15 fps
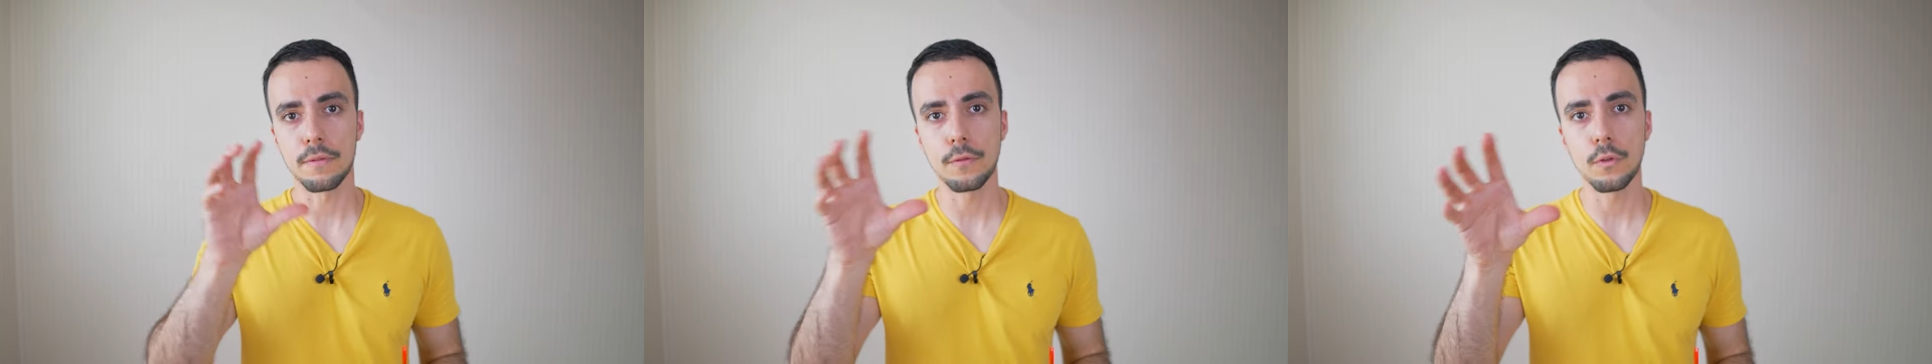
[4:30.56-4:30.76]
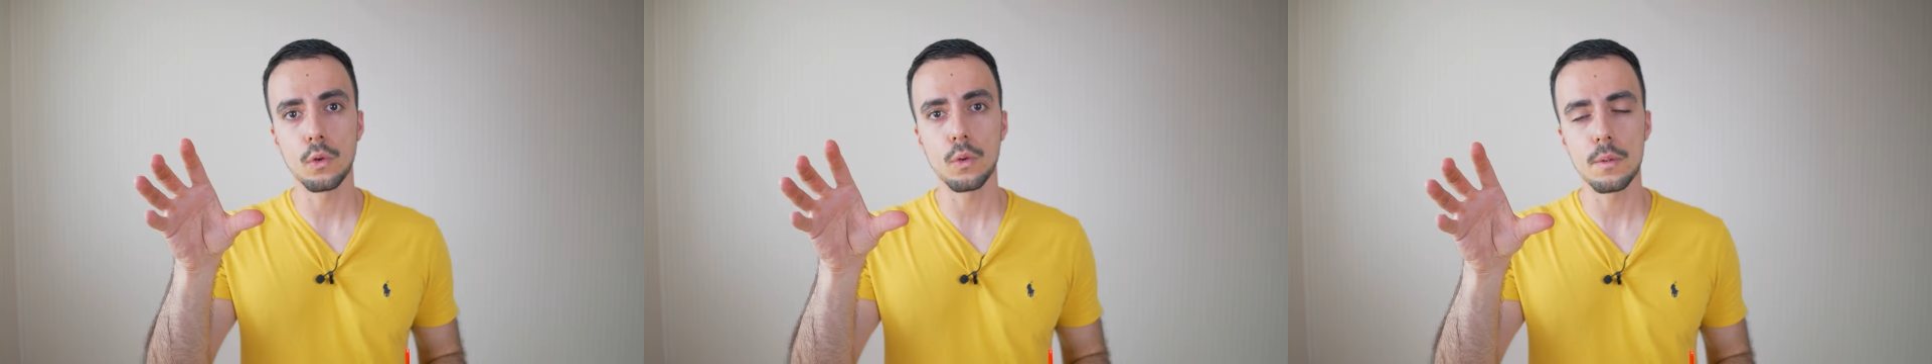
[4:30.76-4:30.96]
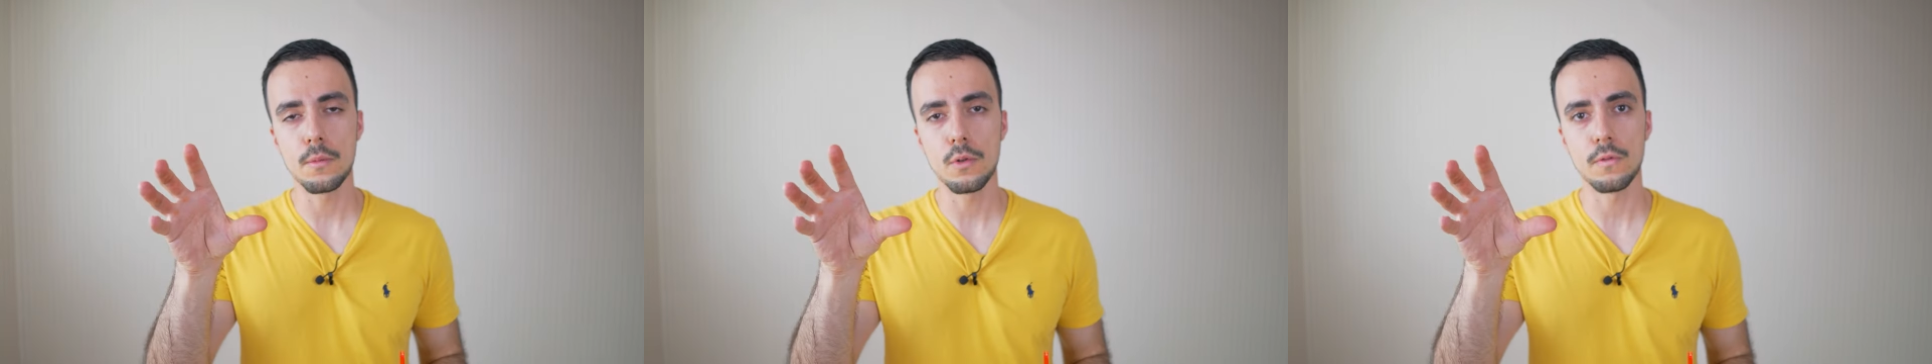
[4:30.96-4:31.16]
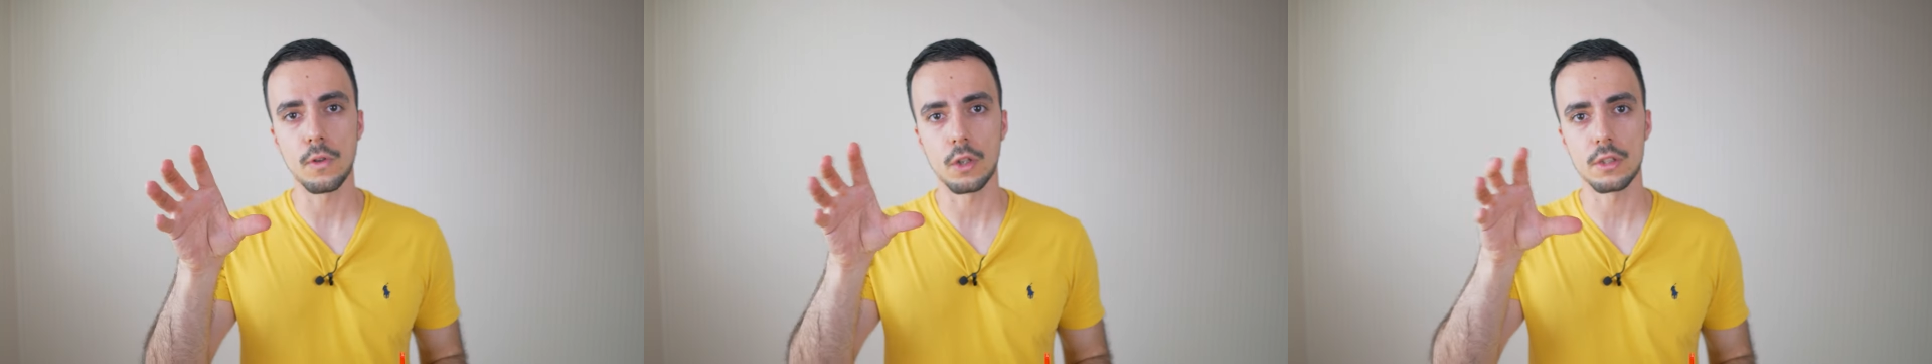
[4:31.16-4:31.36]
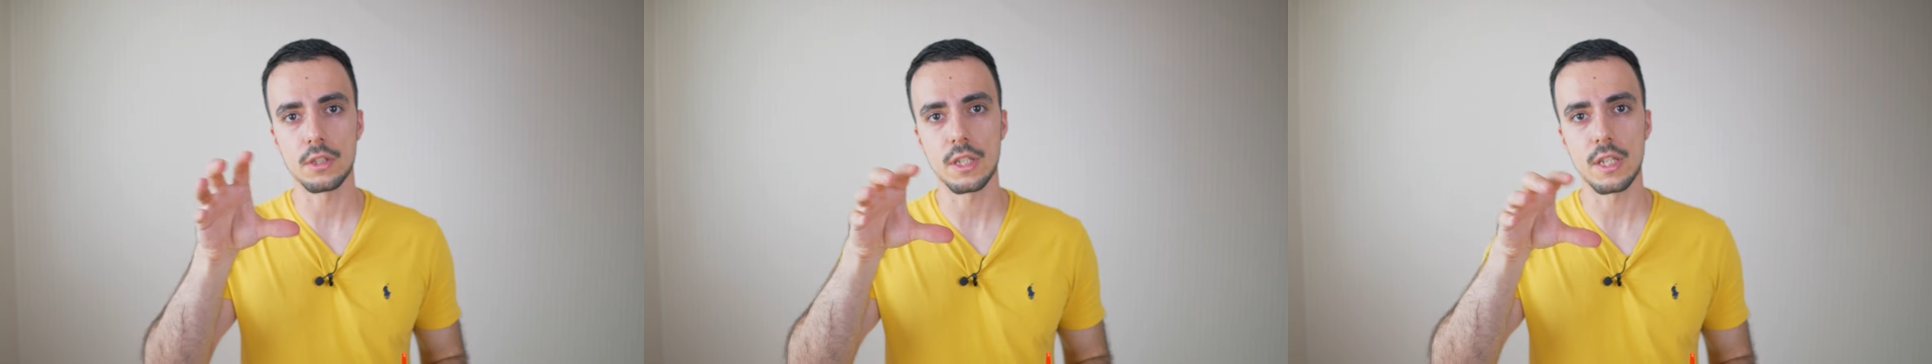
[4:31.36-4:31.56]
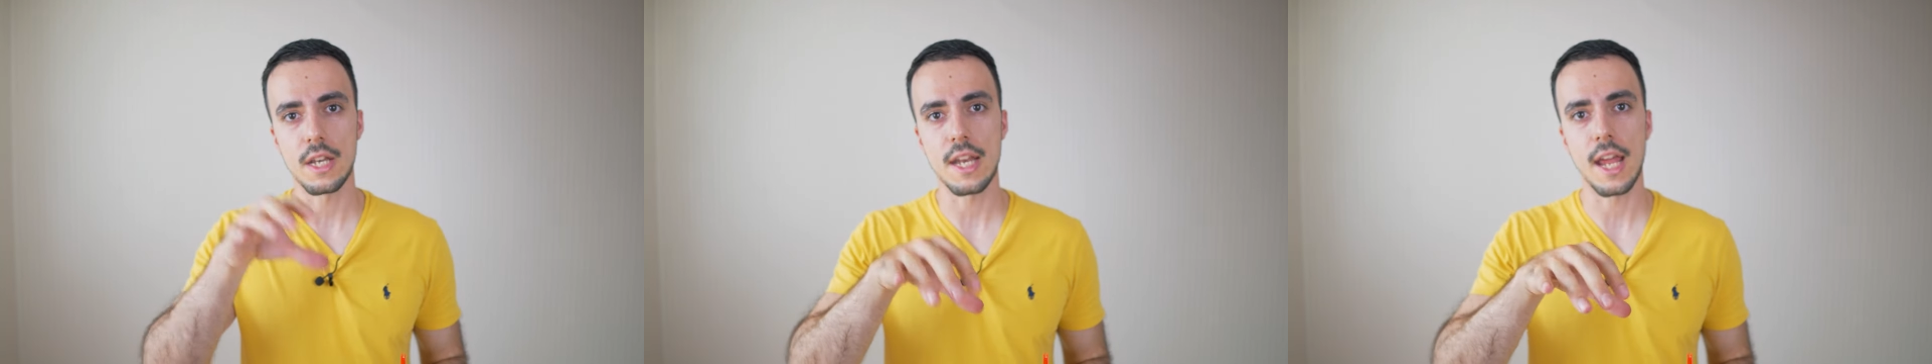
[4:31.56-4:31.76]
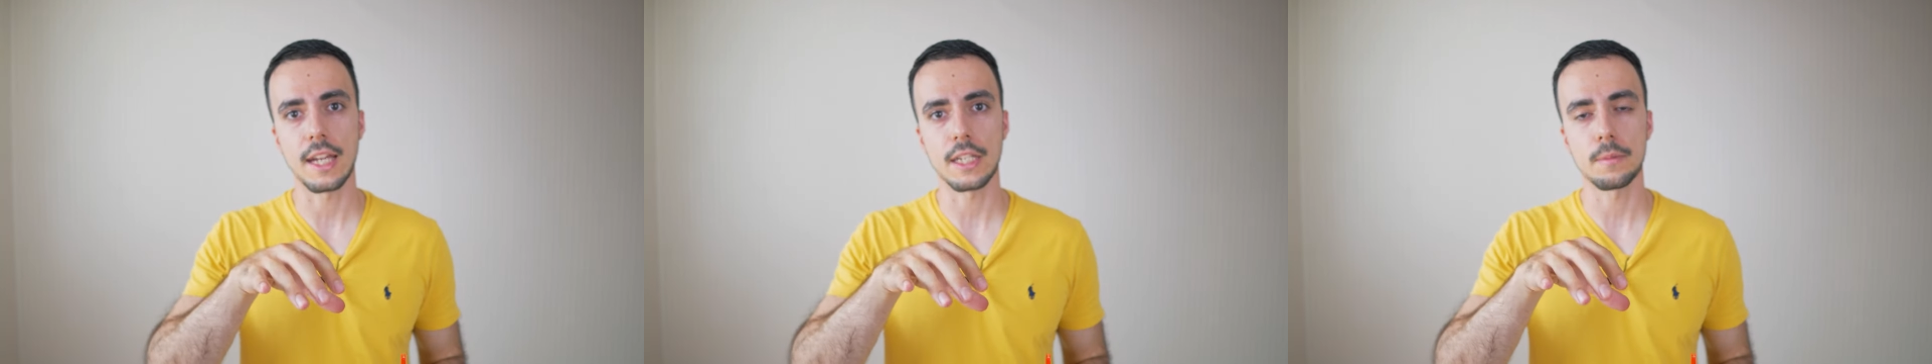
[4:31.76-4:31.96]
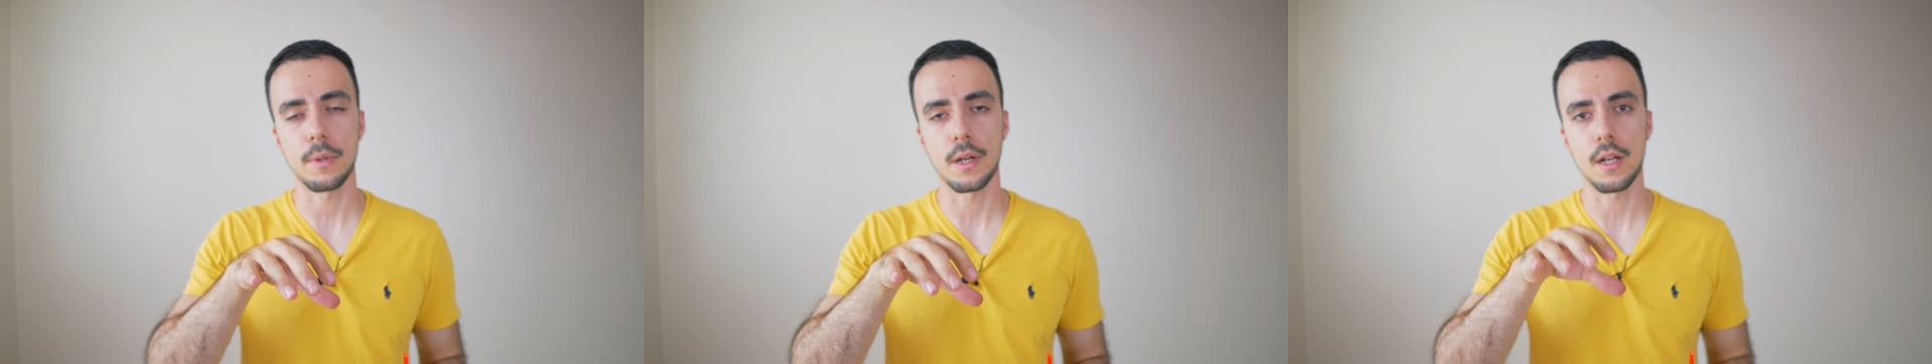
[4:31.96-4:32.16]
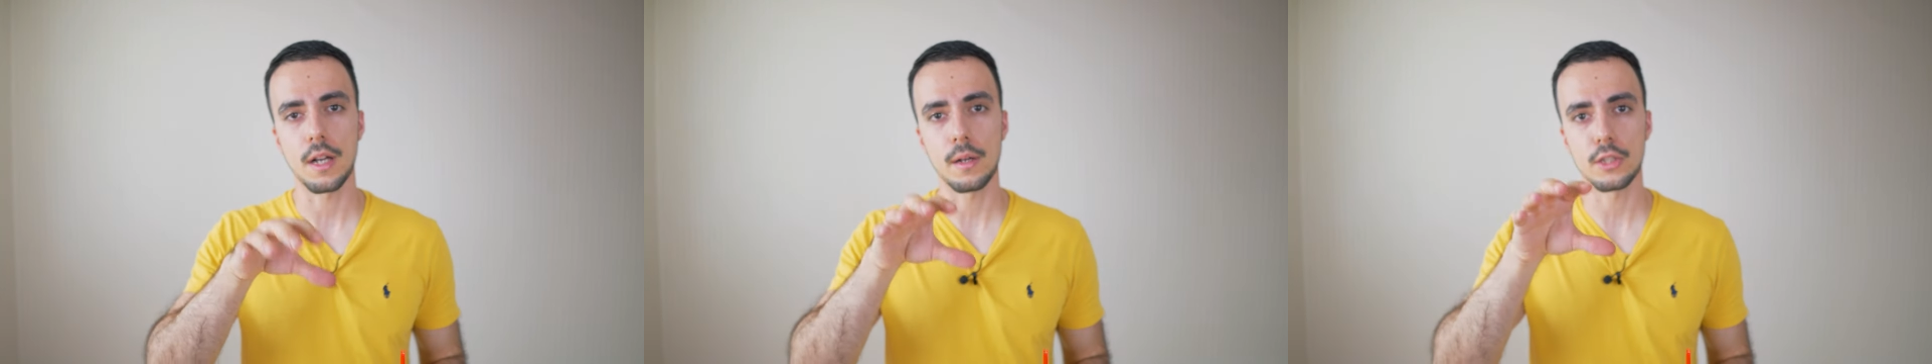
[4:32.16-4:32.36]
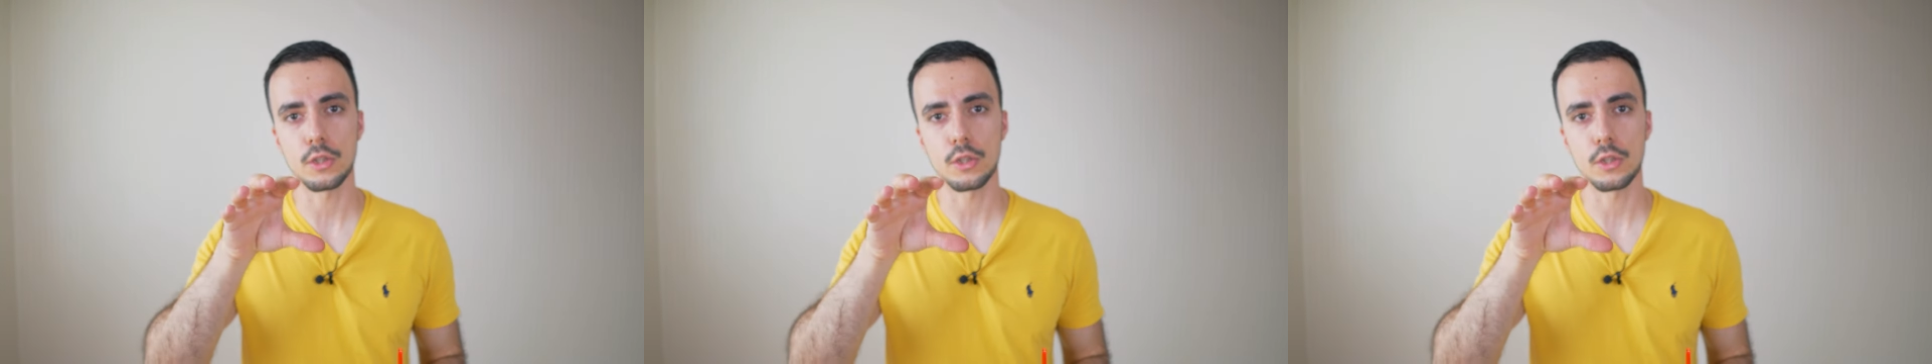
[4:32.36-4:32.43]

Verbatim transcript: before we move on to the next part,